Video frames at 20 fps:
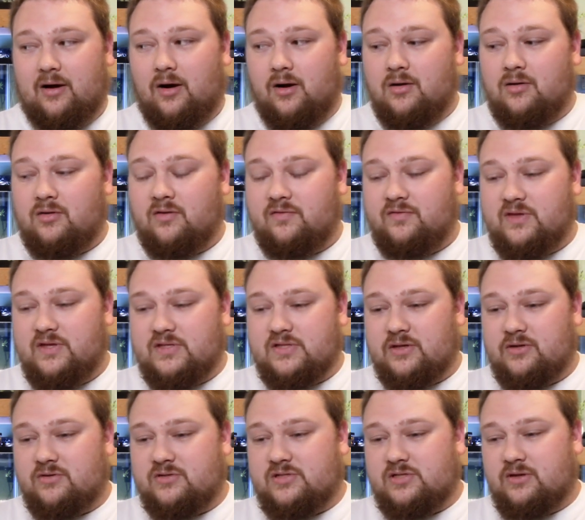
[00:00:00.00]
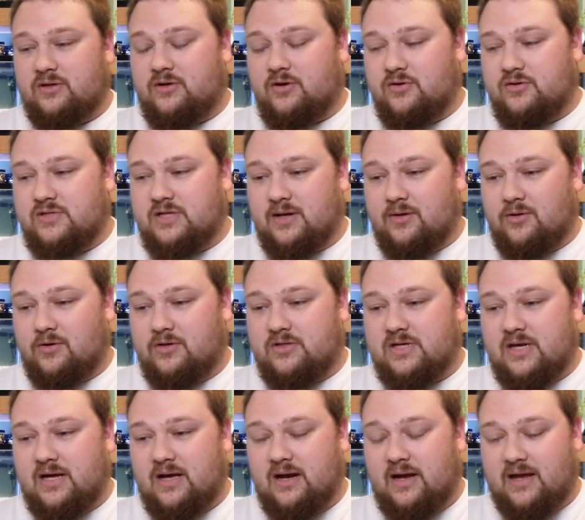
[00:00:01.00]
all of these other silicones that I
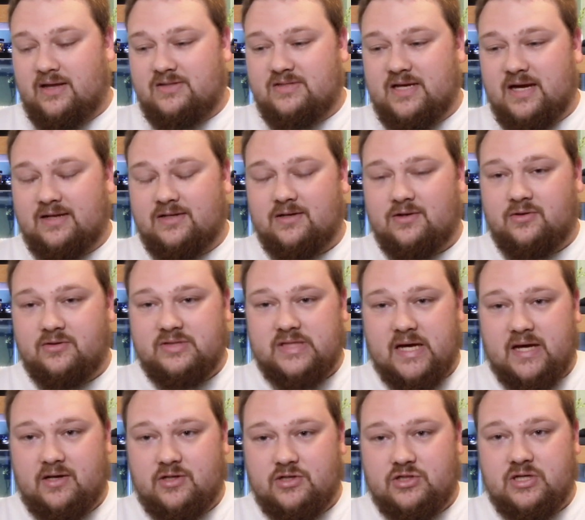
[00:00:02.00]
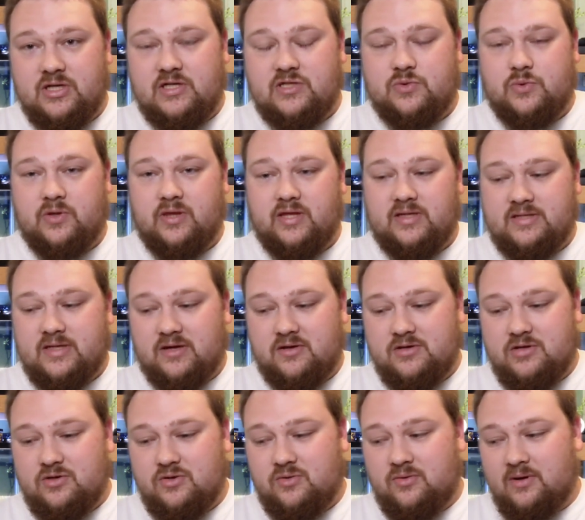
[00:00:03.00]
looked at had technical data sheets where they
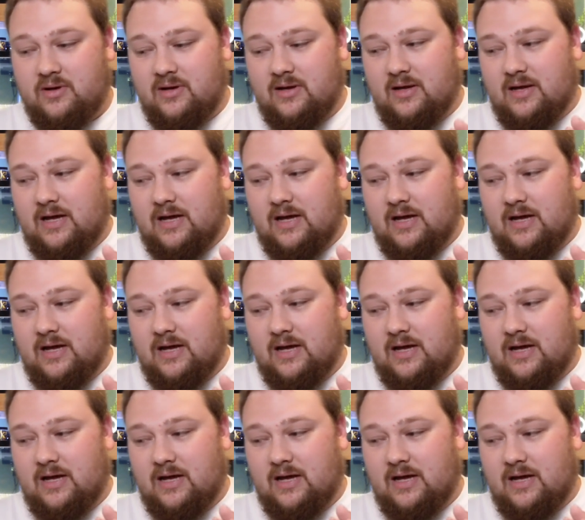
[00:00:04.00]
tell you